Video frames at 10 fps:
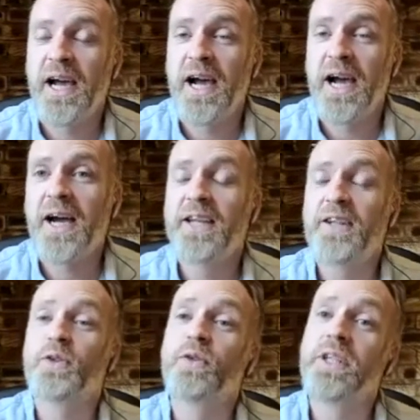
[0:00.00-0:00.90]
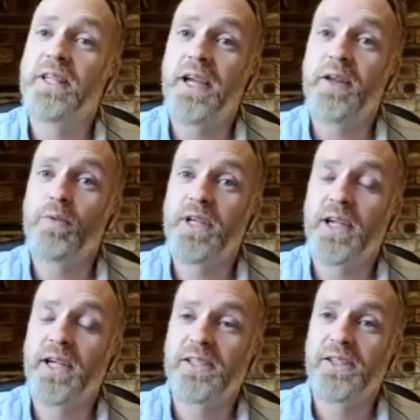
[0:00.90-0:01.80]
and it's only then we can
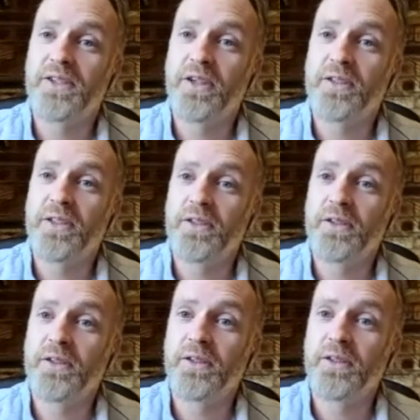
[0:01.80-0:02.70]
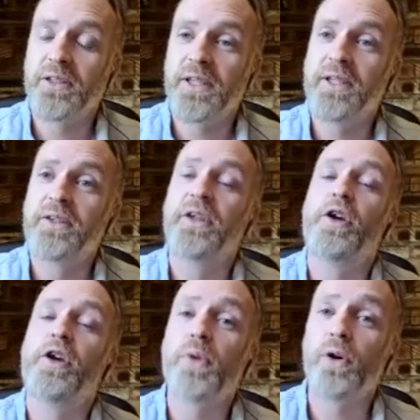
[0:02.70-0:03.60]
actually start to hear the
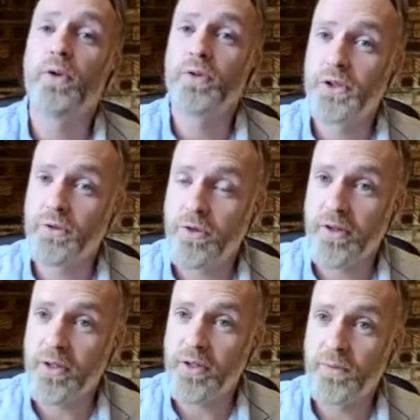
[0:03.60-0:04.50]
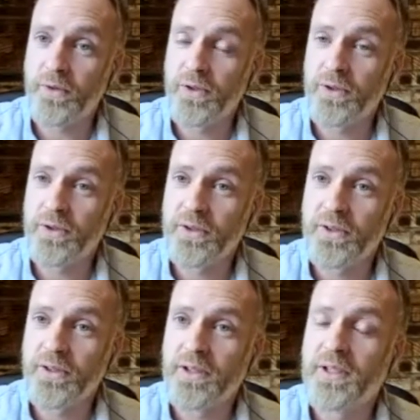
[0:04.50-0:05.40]
impulses of our gifts,
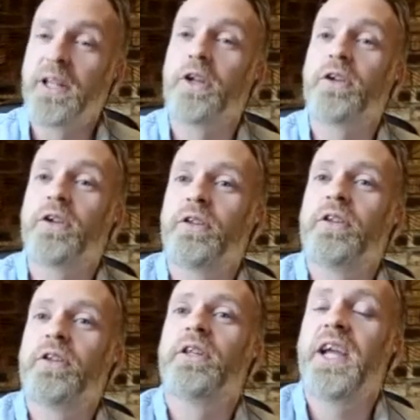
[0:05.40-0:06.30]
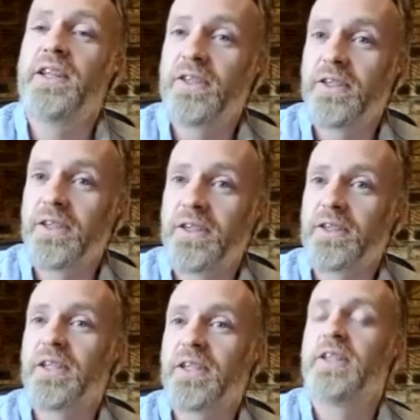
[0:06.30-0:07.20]
like the instincts
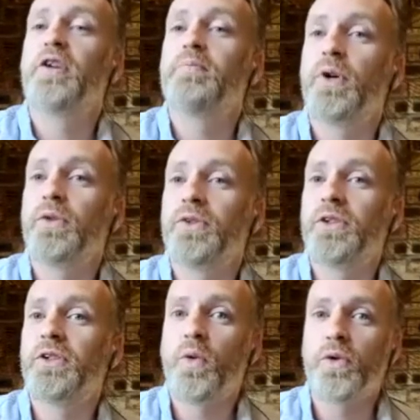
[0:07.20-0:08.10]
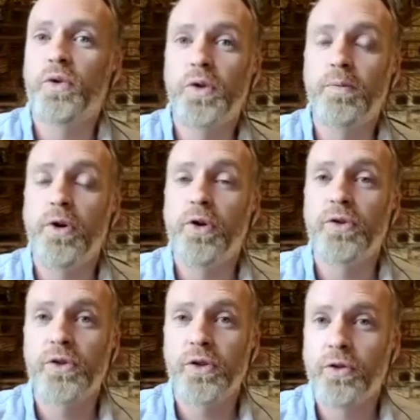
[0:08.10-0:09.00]
and the impulses that want to emerge
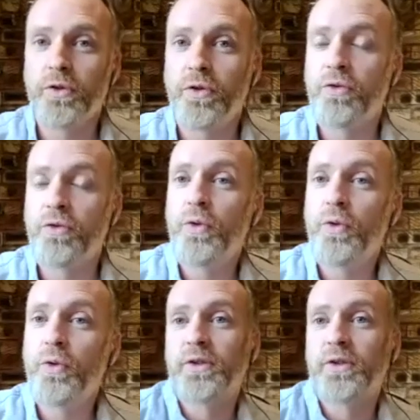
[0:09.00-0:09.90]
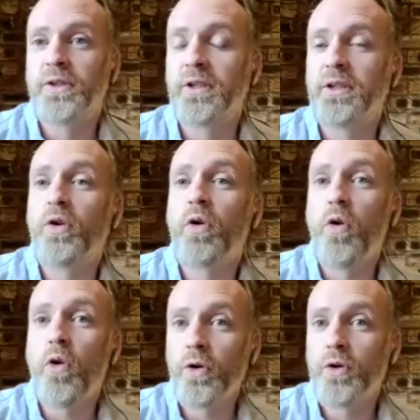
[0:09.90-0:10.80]
through us, that are
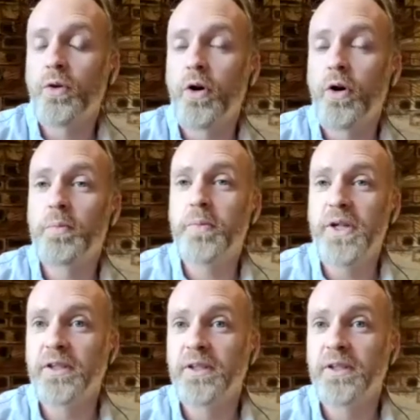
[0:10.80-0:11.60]
core to our being,